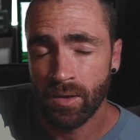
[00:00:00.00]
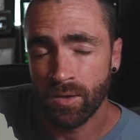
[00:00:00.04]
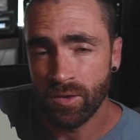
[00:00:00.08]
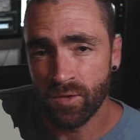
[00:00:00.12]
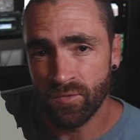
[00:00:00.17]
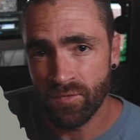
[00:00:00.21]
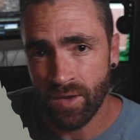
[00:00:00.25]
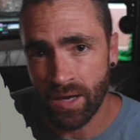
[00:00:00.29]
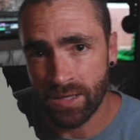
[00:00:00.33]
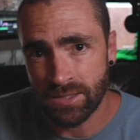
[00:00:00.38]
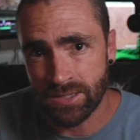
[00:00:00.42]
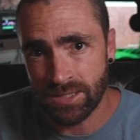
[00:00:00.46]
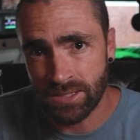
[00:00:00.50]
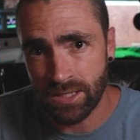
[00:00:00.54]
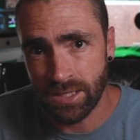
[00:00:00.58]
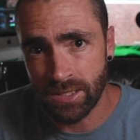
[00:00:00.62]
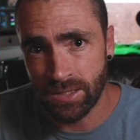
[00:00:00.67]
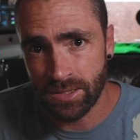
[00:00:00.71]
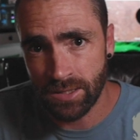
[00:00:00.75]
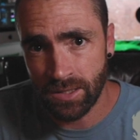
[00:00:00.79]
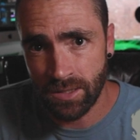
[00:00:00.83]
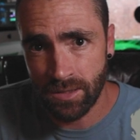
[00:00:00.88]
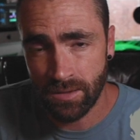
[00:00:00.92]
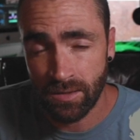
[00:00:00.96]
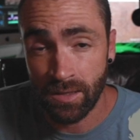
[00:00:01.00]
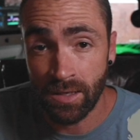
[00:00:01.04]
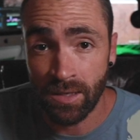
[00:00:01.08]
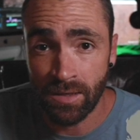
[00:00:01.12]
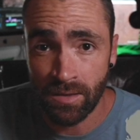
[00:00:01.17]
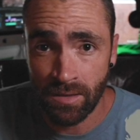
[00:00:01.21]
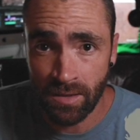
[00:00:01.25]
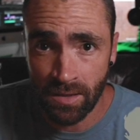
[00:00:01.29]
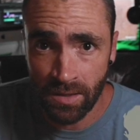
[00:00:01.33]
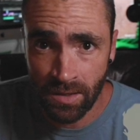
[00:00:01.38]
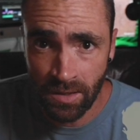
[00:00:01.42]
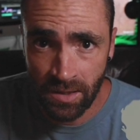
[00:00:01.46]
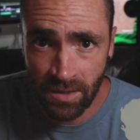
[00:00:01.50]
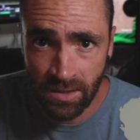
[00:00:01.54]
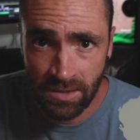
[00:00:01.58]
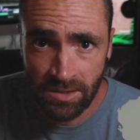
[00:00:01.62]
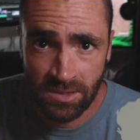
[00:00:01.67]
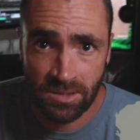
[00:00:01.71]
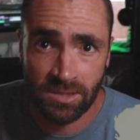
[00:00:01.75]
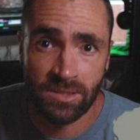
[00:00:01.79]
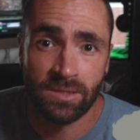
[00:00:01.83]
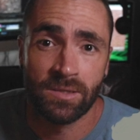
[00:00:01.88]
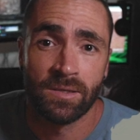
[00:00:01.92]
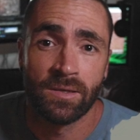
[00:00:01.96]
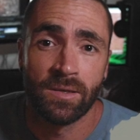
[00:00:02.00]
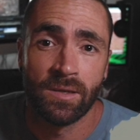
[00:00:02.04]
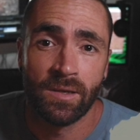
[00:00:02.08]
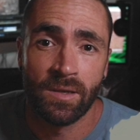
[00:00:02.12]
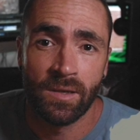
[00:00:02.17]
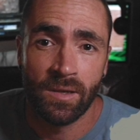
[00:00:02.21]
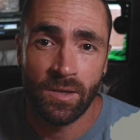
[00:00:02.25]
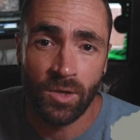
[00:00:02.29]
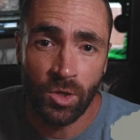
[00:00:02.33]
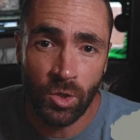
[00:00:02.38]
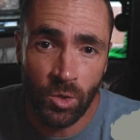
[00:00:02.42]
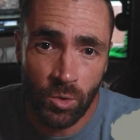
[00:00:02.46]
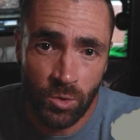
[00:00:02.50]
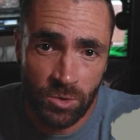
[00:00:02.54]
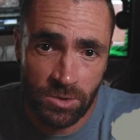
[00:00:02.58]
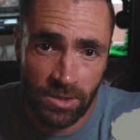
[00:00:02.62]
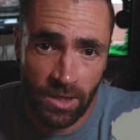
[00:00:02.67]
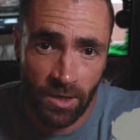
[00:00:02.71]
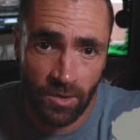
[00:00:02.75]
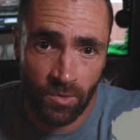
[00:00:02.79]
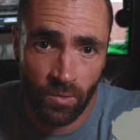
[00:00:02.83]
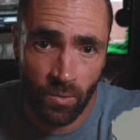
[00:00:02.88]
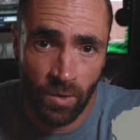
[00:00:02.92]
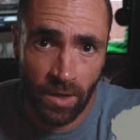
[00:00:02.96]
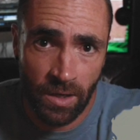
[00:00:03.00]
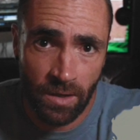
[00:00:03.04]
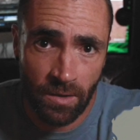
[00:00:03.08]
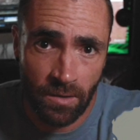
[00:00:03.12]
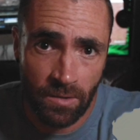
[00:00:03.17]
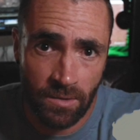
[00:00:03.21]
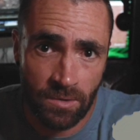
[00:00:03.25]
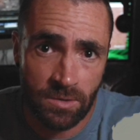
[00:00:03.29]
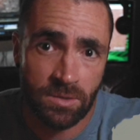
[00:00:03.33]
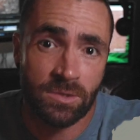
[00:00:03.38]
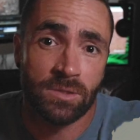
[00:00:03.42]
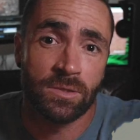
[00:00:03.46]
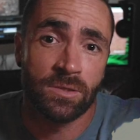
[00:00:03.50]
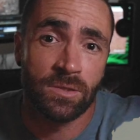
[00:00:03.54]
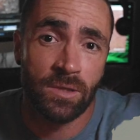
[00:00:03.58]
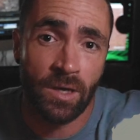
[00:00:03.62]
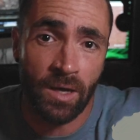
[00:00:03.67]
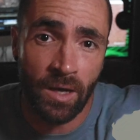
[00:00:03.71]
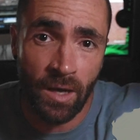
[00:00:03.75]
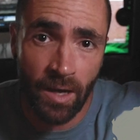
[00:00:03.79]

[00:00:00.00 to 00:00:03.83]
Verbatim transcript: You've got cincta in the east, New South Wales,